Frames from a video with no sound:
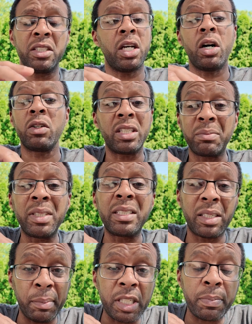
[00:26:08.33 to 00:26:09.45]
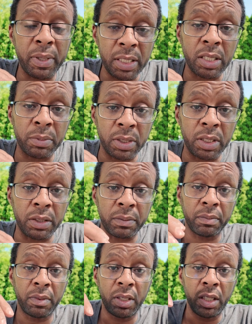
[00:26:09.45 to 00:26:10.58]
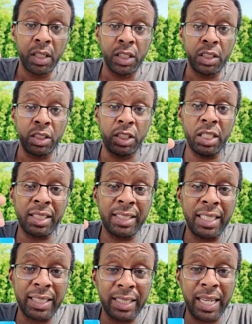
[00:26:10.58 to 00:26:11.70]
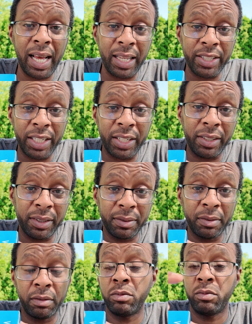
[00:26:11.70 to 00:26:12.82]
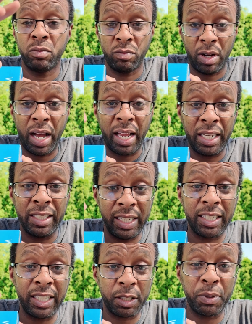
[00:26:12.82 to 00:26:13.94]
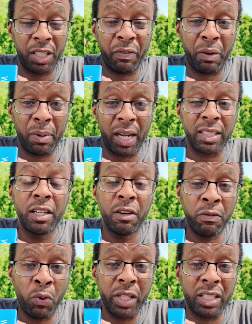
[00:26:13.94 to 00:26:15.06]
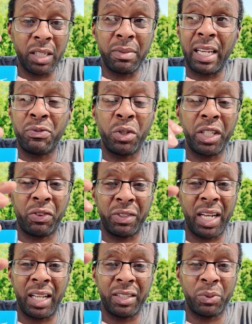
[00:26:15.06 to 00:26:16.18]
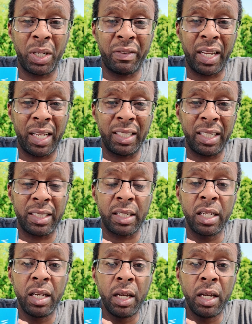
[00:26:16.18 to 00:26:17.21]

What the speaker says: No, let me explain something to you. This $60 here, this specific box, 40 something, like $43 or whatever the hell it is,